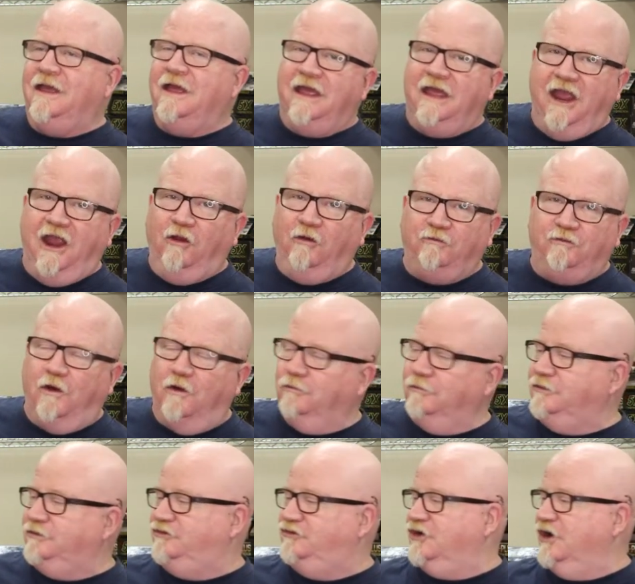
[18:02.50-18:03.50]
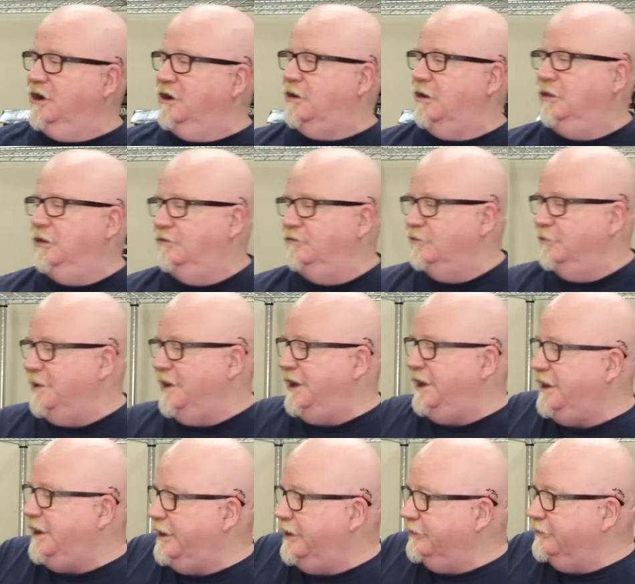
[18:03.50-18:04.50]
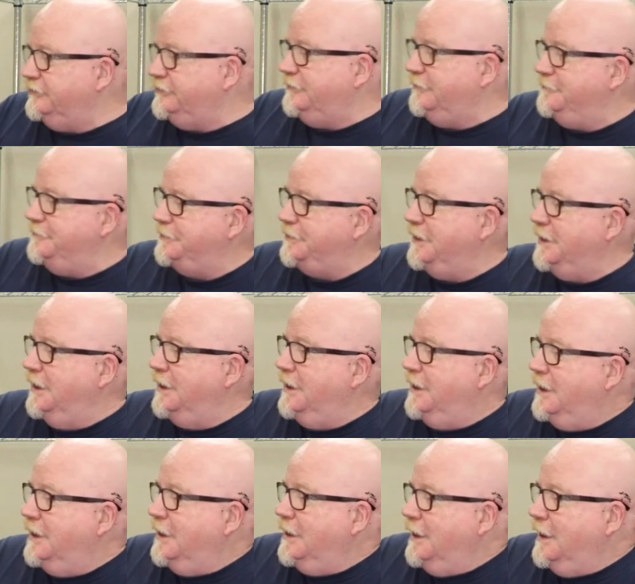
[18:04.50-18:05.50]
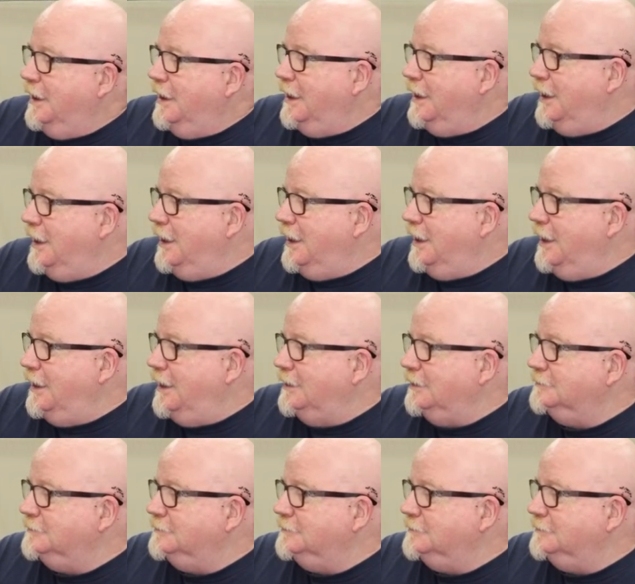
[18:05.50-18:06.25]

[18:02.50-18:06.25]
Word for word: earphone junk all over my ears. Uh,